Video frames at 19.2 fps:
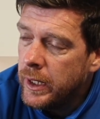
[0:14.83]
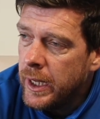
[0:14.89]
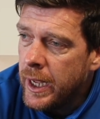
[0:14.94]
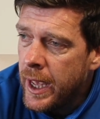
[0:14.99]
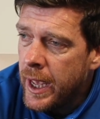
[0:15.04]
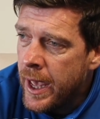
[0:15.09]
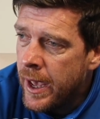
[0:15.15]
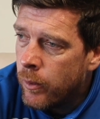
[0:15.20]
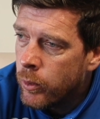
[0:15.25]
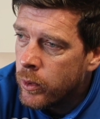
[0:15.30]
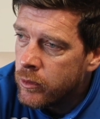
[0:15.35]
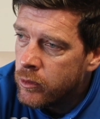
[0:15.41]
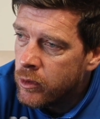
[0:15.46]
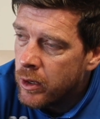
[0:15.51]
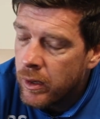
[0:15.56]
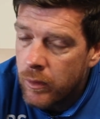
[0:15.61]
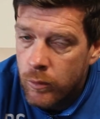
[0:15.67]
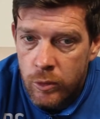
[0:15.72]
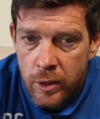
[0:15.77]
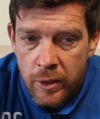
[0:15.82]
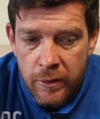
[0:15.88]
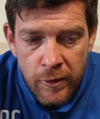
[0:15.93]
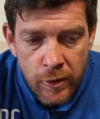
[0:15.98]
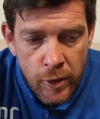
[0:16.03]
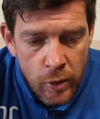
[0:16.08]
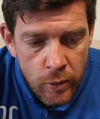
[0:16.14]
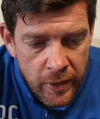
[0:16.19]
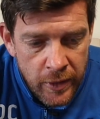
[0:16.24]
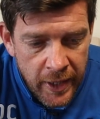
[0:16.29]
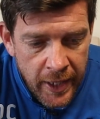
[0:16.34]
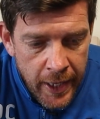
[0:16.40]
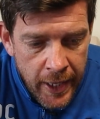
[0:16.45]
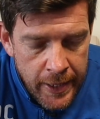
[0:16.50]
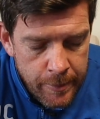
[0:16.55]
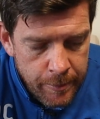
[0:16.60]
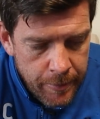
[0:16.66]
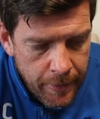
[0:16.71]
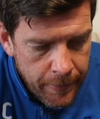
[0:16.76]
Yeah, we reviewed the
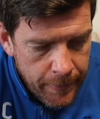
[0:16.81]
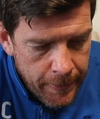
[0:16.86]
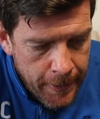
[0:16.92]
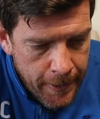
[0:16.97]
game.